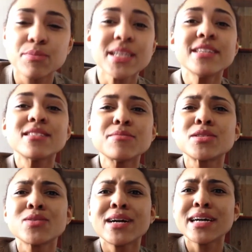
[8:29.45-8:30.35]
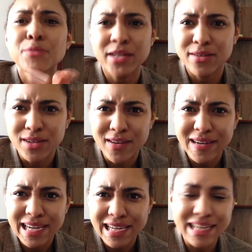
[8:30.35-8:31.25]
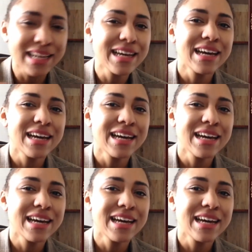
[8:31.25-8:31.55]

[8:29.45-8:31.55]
please subscribe. What are you doing?